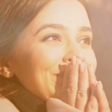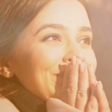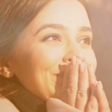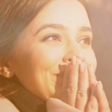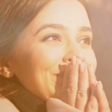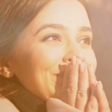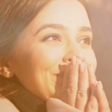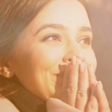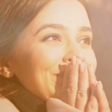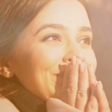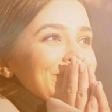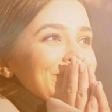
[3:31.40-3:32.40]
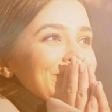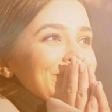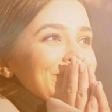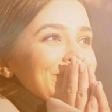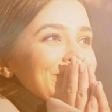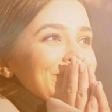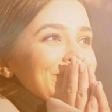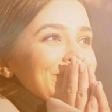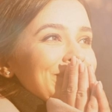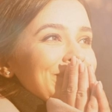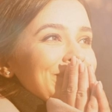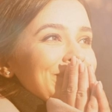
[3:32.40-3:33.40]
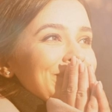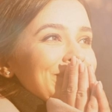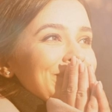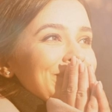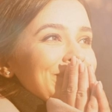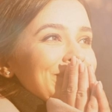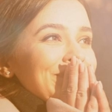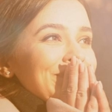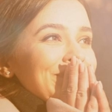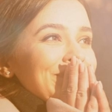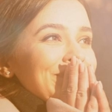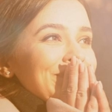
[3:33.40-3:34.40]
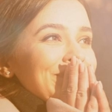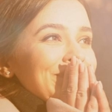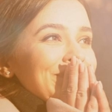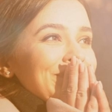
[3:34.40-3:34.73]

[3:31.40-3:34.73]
(no lip movement)